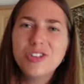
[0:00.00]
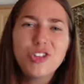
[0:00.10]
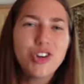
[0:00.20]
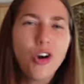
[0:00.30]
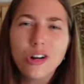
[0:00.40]

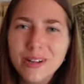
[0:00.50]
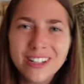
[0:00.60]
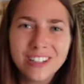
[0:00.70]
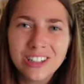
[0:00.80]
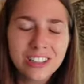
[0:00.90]

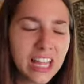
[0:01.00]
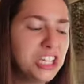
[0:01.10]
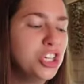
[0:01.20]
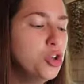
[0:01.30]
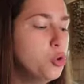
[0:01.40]
charming little
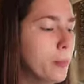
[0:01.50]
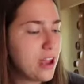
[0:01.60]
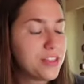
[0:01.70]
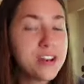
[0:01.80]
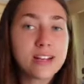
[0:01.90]
legume.
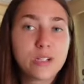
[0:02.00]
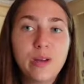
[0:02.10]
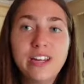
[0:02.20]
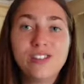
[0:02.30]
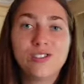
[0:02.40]
The next
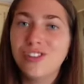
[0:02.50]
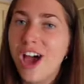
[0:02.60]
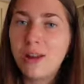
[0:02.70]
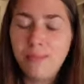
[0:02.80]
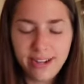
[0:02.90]
bean is
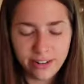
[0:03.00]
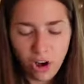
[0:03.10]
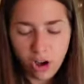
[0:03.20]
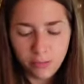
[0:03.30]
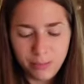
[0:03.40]
not a bean at
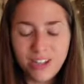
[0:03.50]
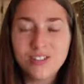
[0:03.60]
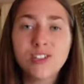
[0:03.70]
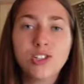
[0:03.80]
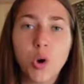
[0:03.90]
all because
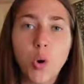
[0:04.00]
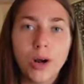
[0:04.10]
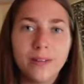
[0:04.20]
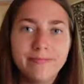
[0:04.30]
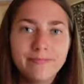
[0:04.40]
it's corn.